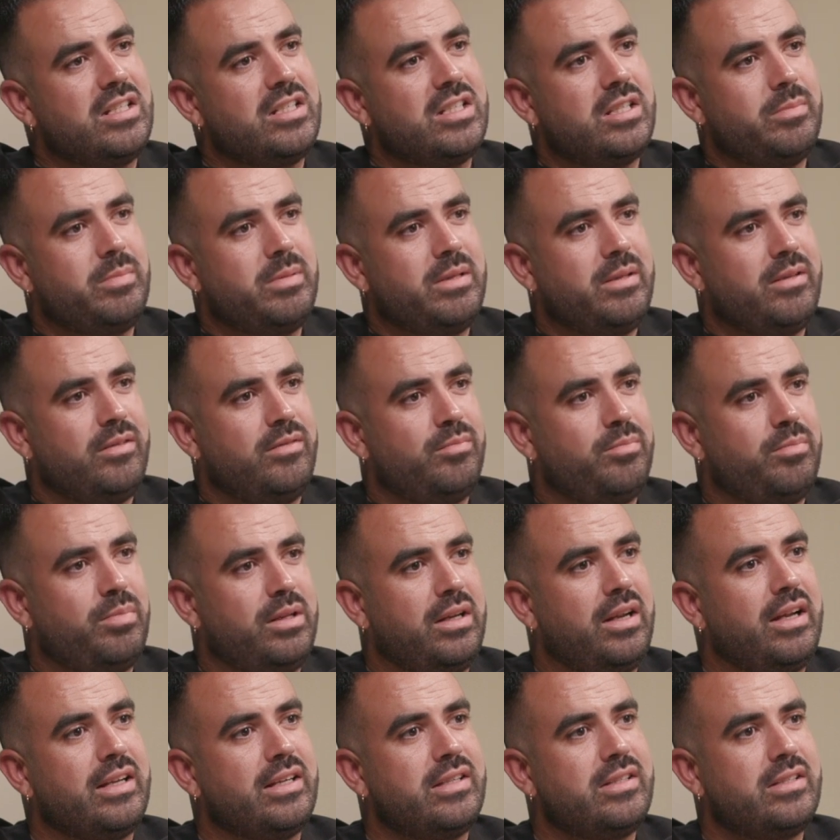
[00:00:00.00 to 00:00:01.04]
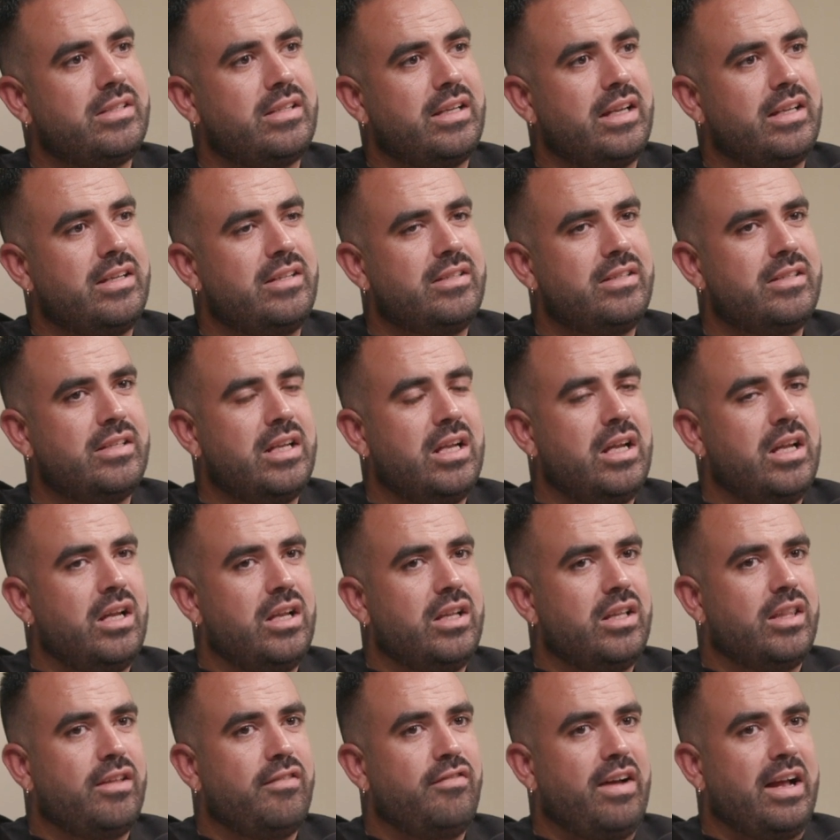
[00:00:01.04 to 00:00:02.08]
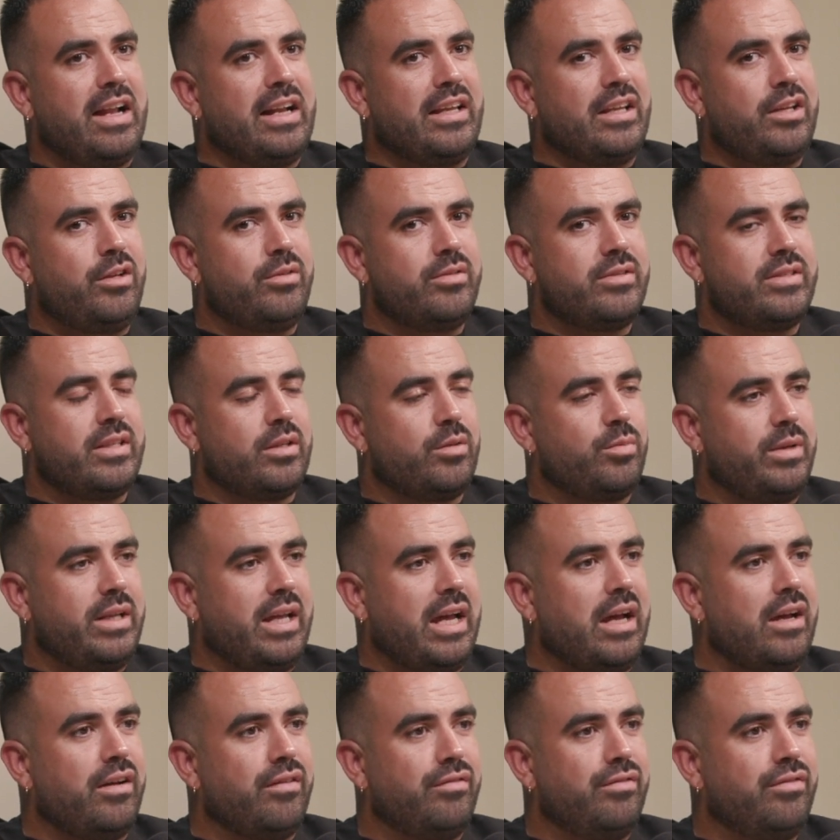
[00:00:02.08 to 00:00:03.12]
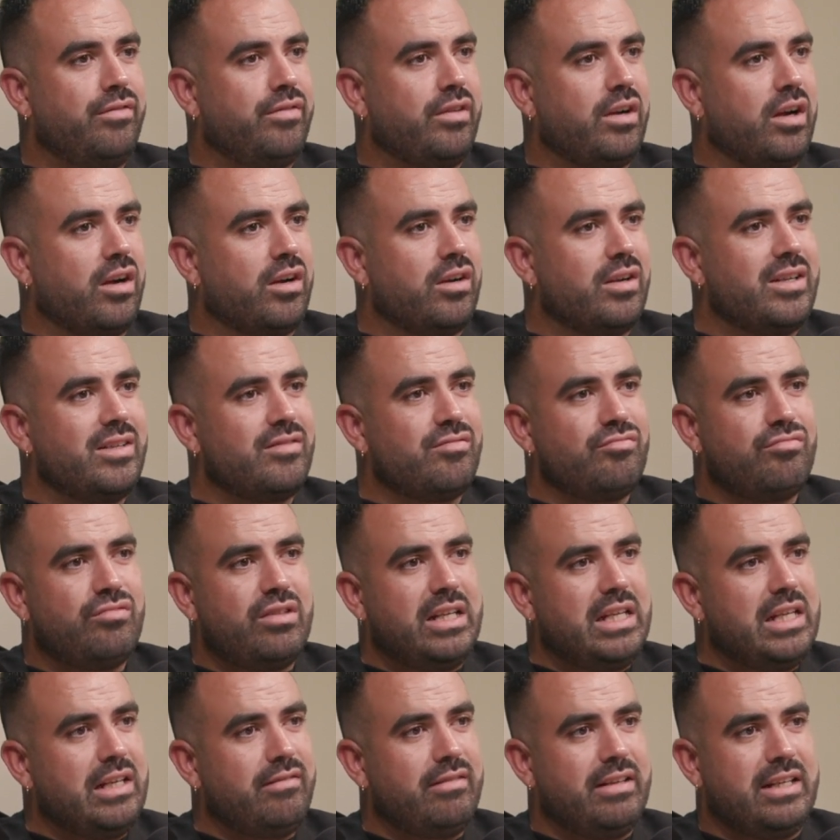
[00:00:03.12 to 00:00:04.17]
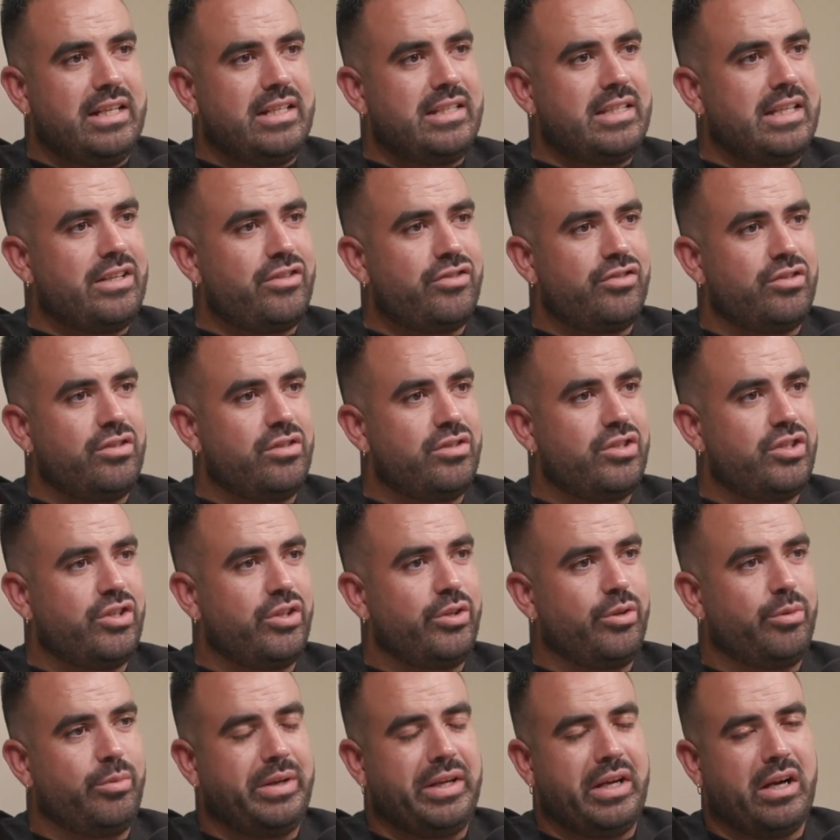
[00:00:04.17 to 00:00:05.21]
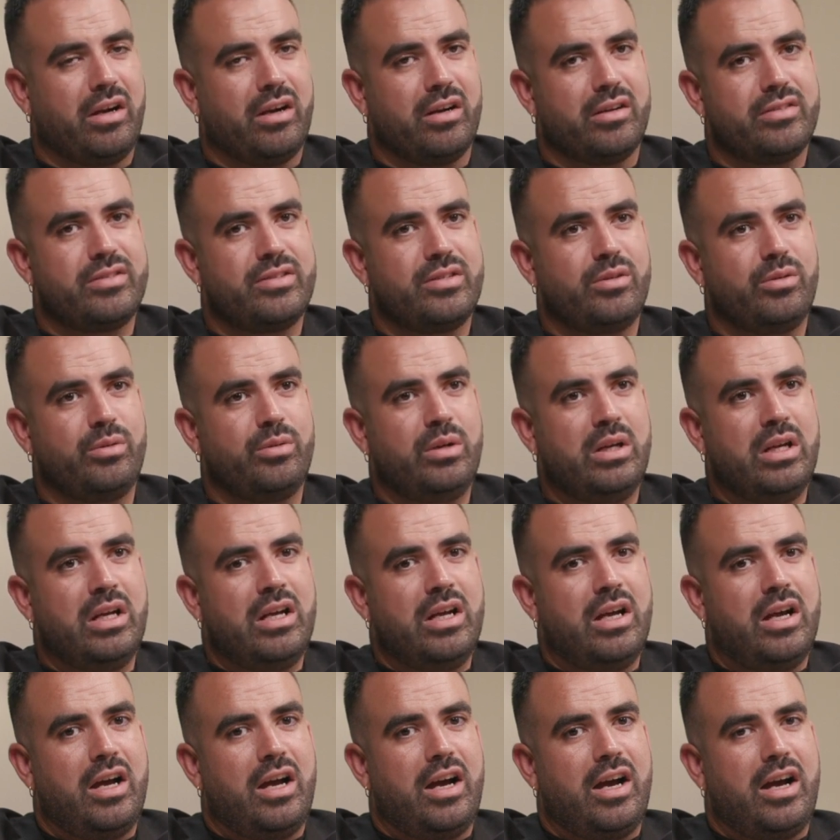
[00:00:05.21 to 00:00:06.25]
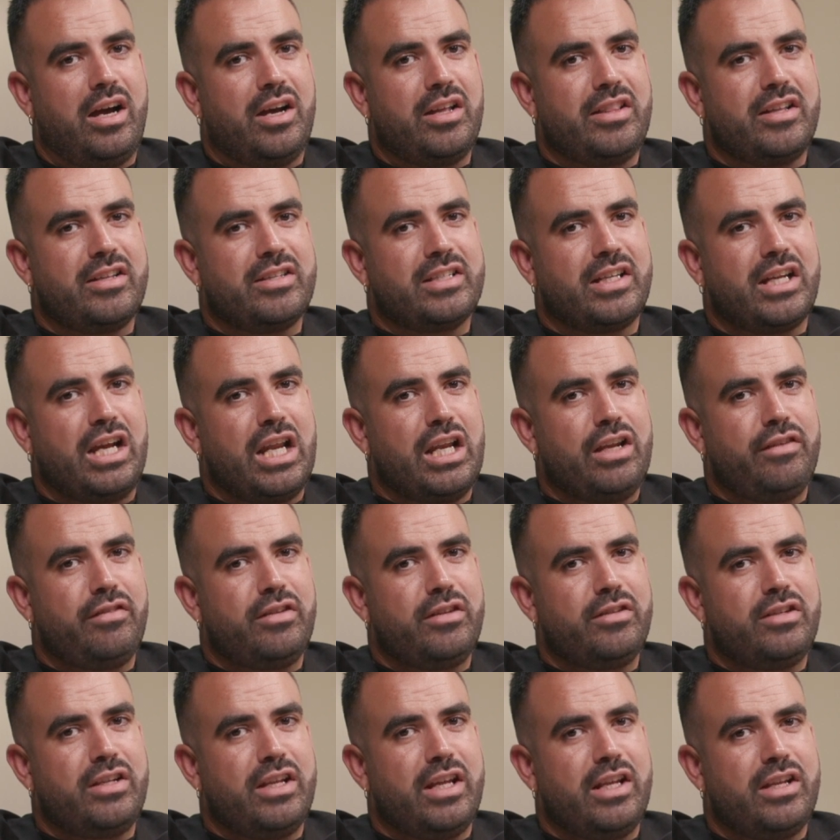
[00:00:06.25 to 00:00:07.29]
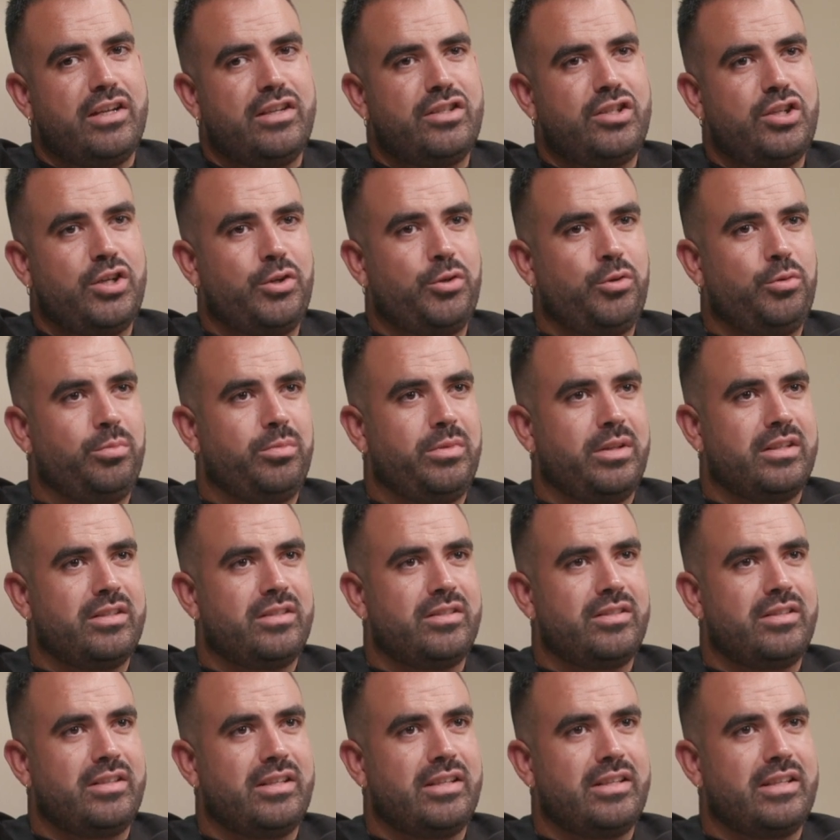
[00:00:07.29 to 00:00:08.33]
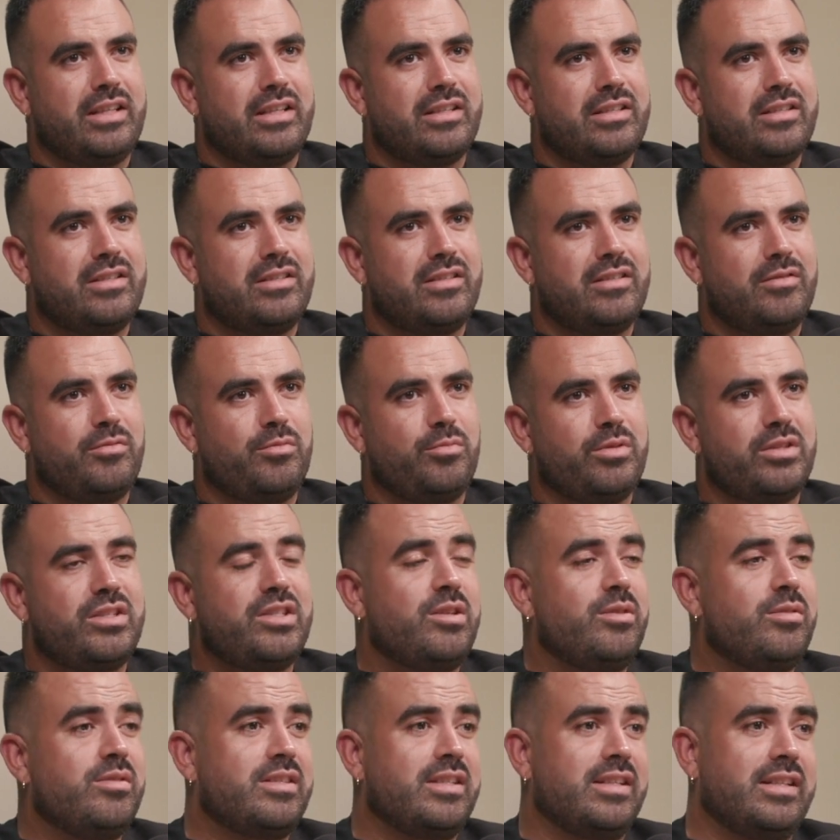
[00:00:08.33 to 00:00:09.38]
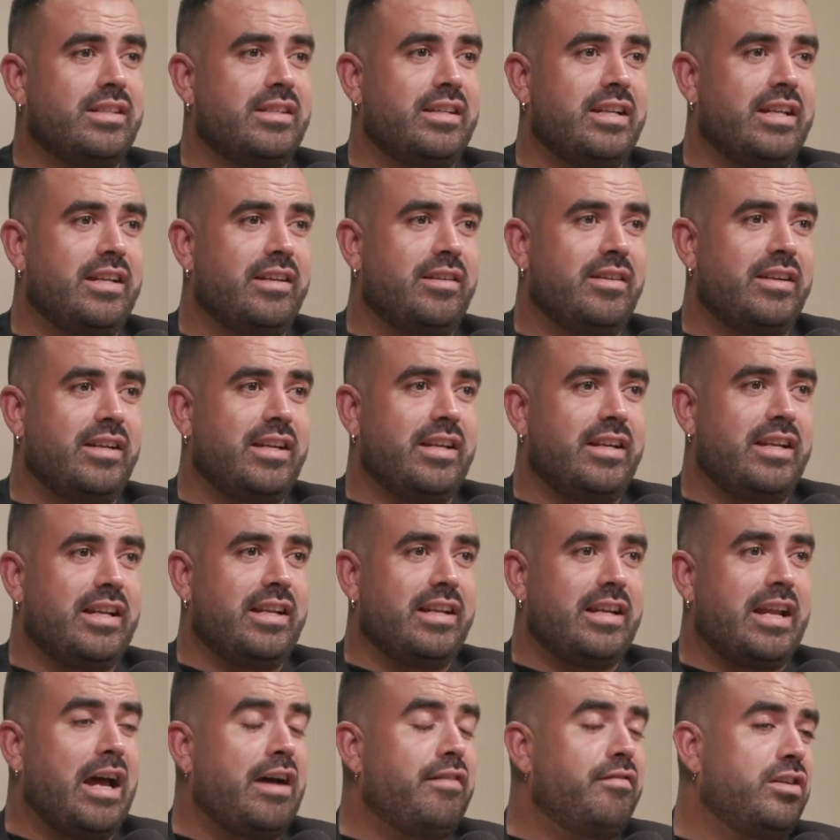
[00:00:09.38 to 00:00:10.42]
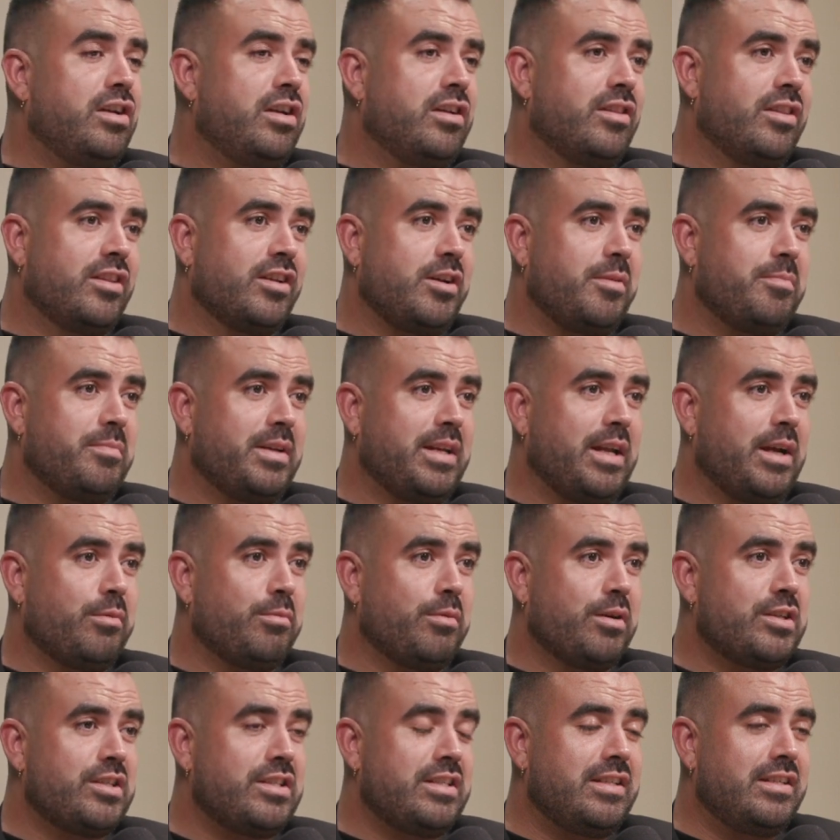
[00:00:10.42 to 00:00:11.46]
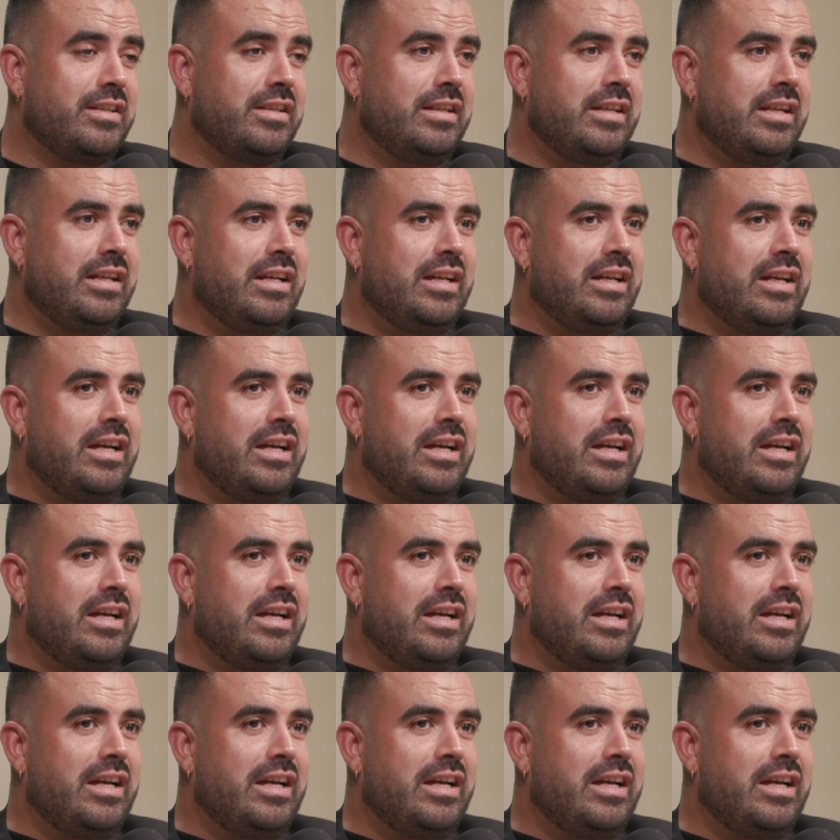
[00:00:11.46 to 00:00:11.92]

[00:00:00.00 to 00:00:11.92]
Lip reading: and to be polite. And the values that we have are really, really central to who we are. So there's a kind of a tome that was used in Avolon, the company I worked in,